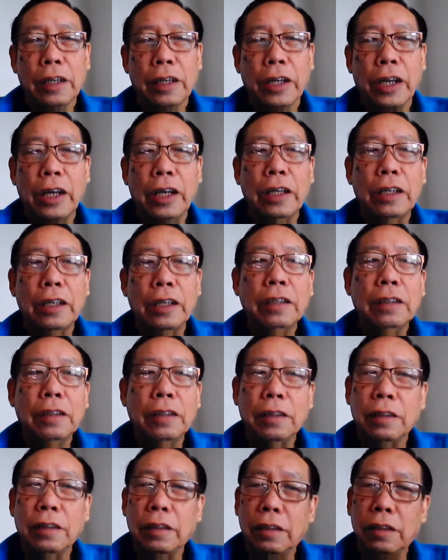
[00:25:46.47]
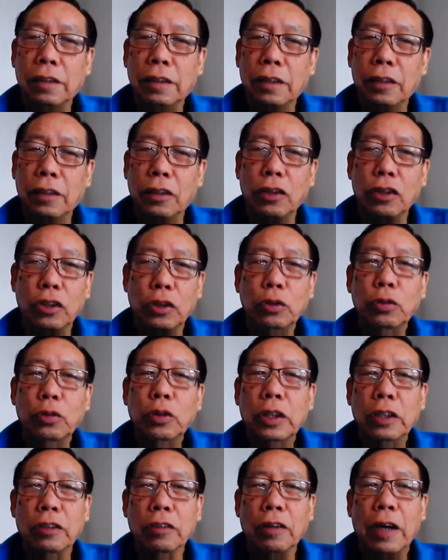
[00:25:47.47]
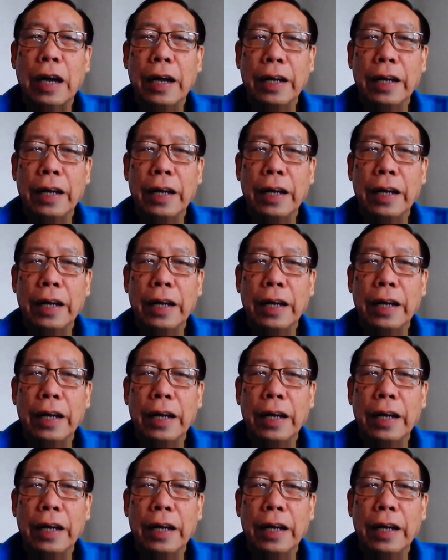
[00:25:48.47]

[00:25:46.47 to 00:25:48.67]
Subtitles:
Again, you need to